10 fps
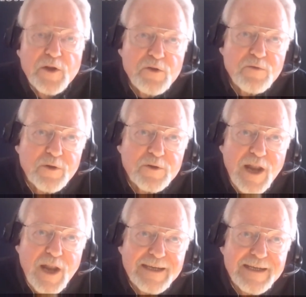you look
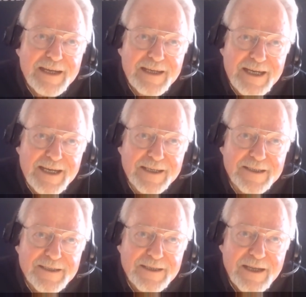like an
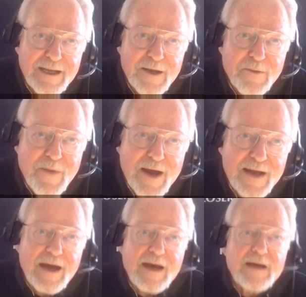idiot. My
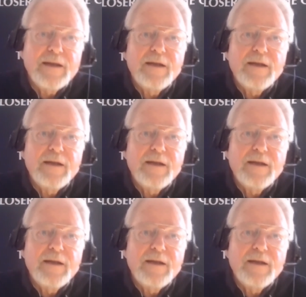God.